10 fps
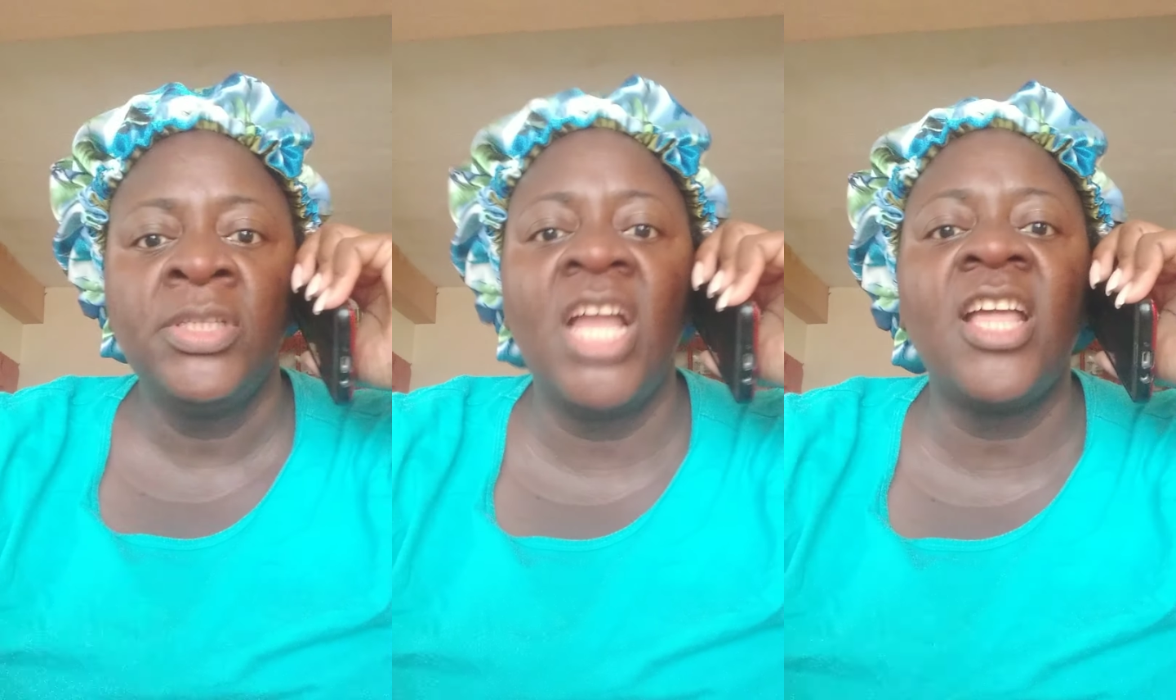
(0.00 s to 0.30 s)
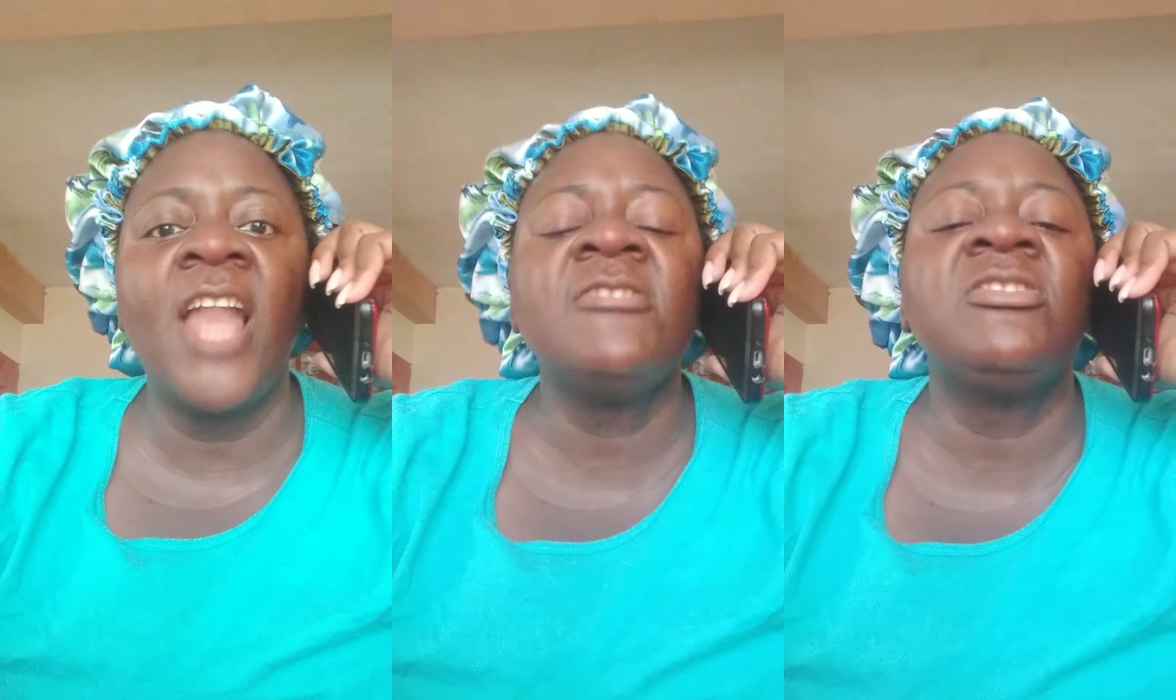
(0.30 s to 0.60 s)
Tell
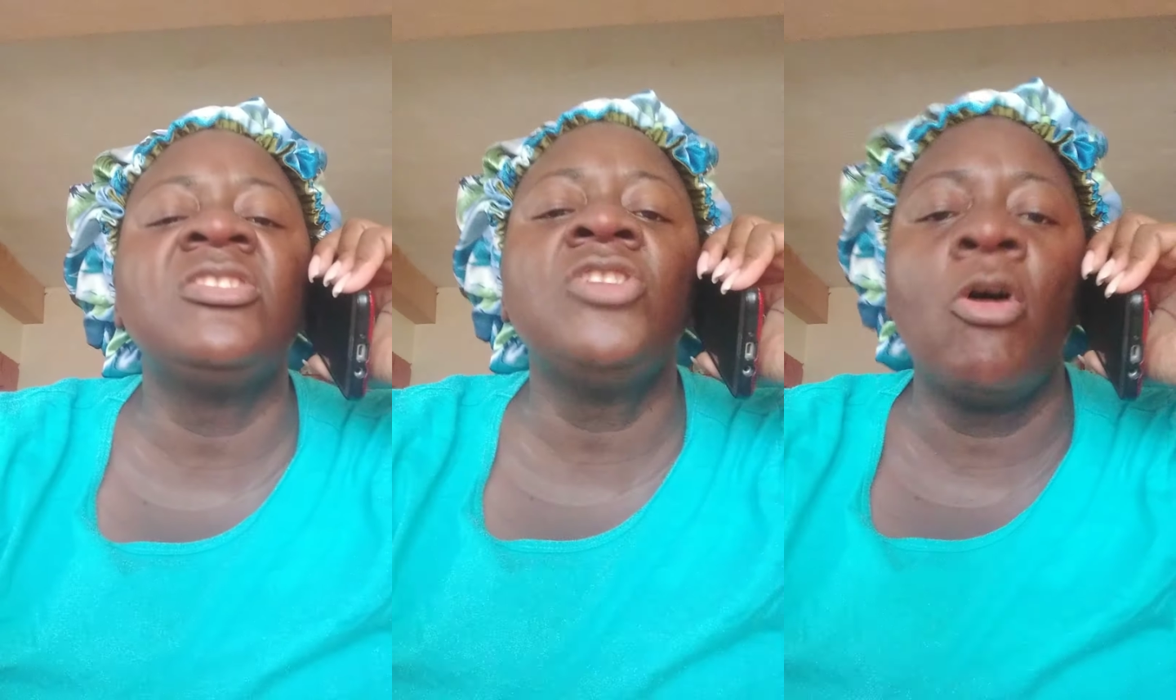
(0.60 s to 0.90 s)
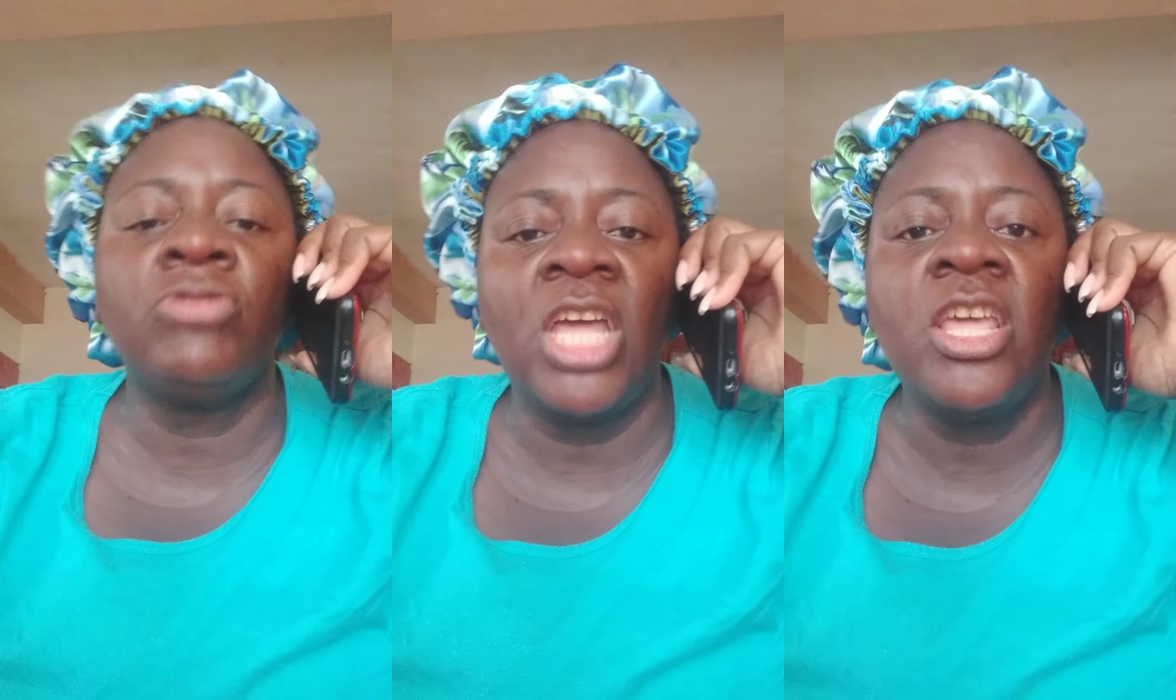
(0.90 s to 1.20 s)
Colin
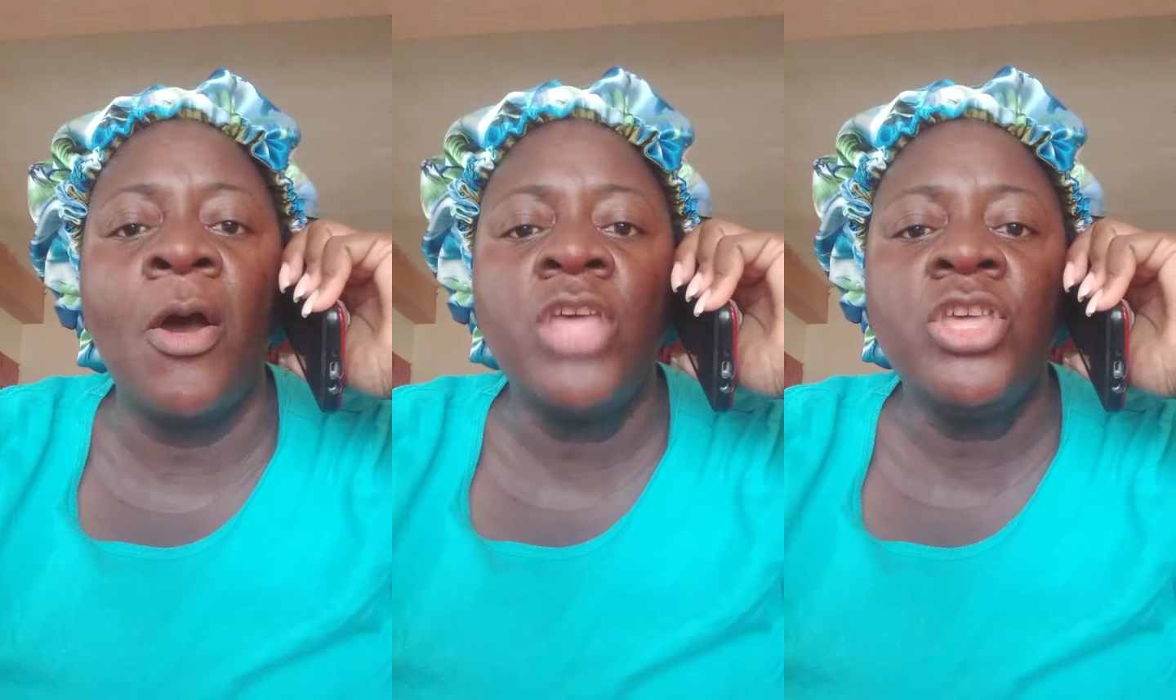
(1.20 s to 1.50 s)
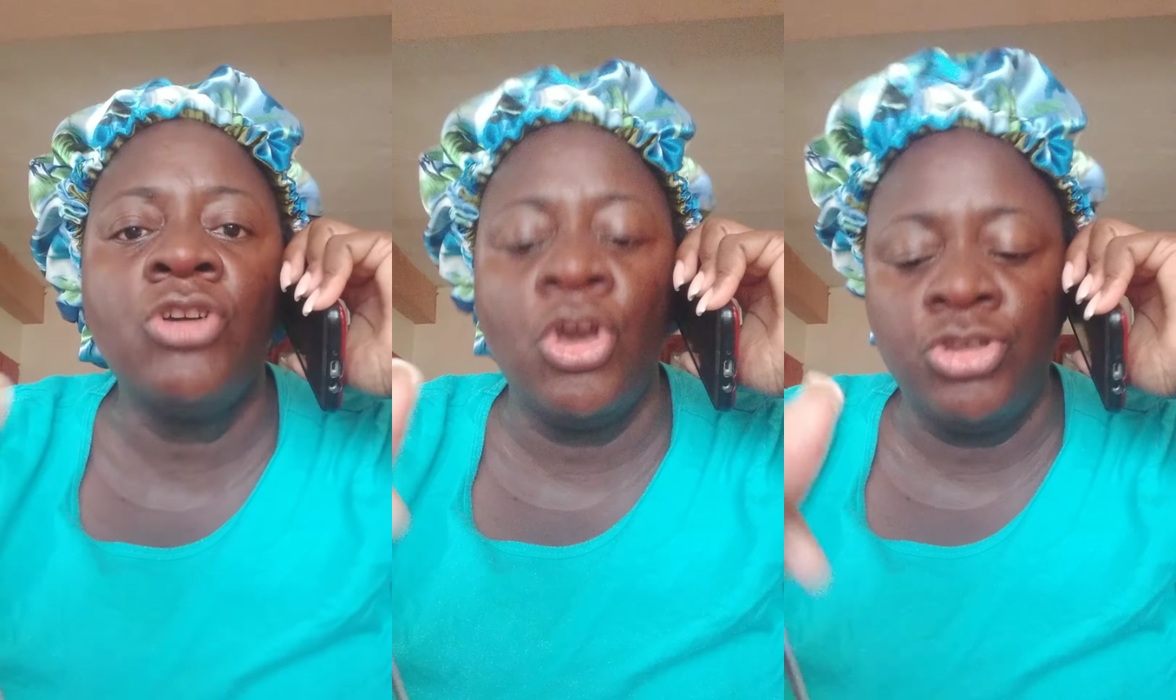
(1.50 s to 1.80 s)
still tell
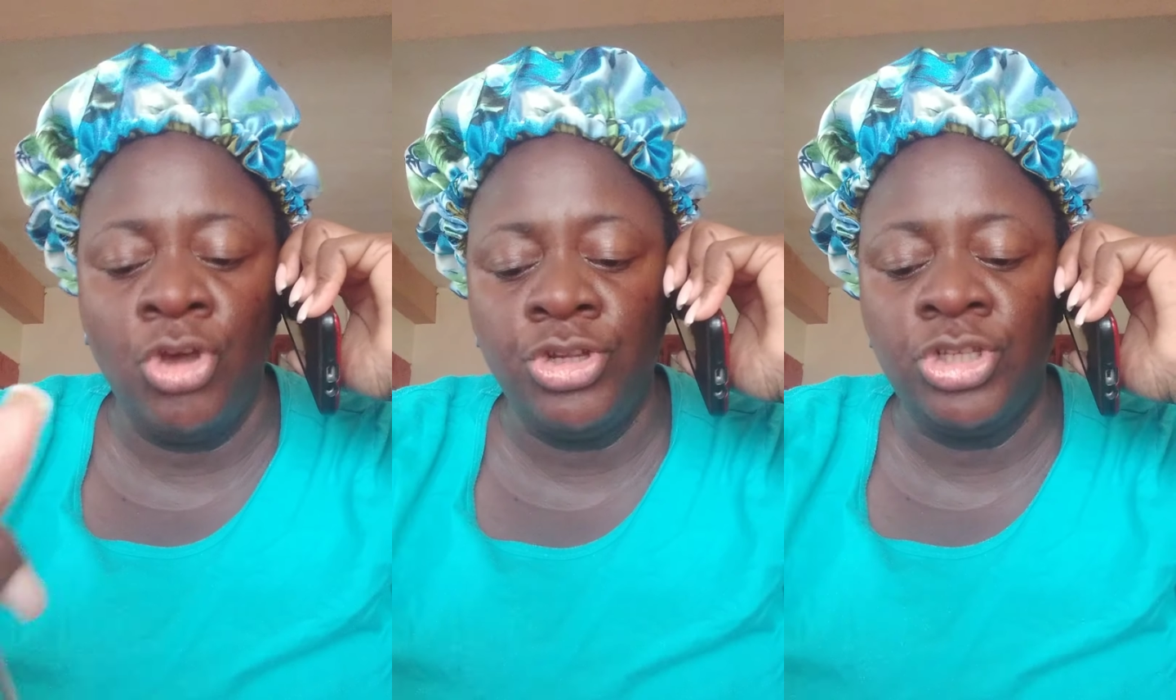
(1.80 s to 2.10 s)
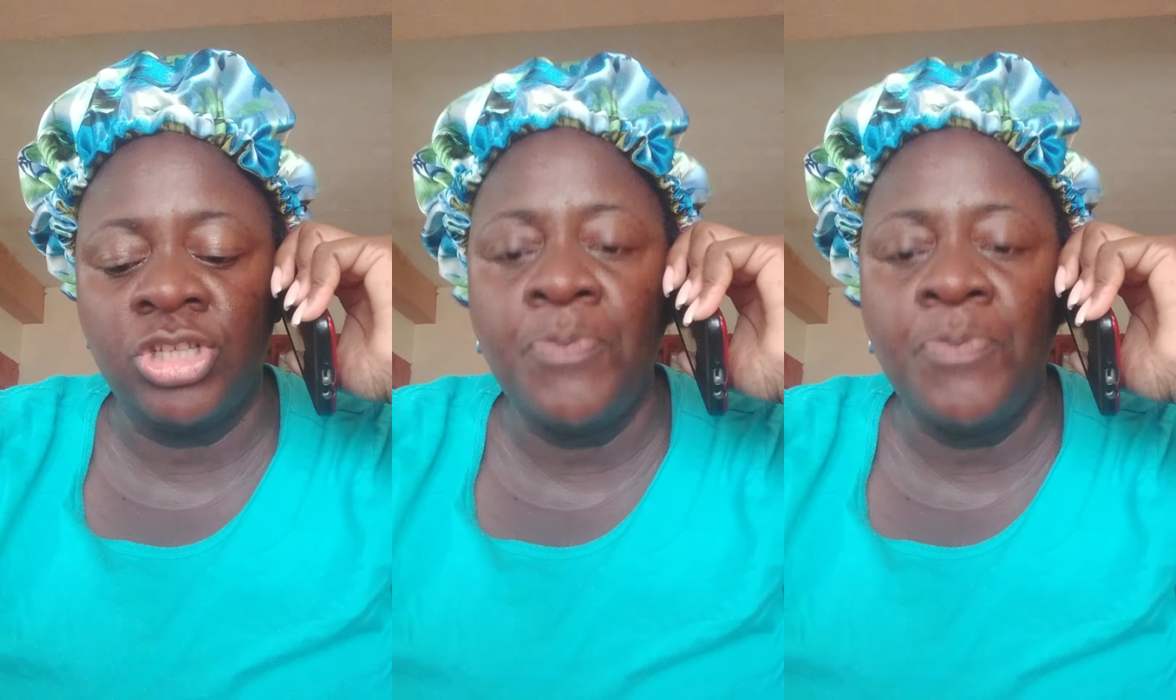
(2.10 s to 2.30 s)
you